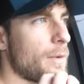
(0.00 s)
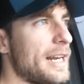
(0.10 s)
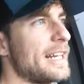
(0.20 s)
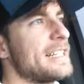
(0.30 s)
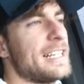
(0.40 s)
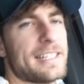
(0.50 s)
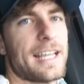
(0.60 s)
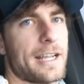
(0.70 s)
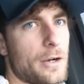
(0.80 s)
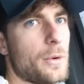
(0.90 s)
running a
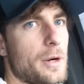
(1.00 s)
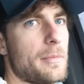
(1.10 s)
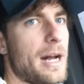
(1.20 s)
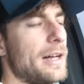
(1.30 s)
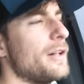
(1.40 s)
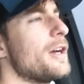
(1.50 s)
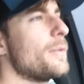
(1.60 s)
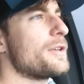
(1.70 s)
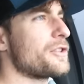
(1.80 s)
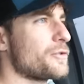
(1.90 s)
10-second quarter mile,
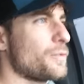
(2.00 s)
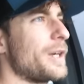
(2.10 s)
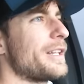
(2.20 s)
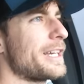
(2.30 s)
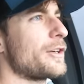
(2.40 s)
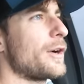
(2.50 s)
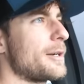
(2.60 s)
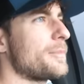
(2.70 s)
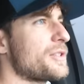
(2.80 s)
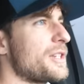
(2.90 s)
which is really
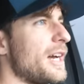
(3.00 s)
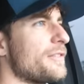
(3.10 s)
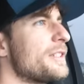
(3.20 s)
incredible stuff.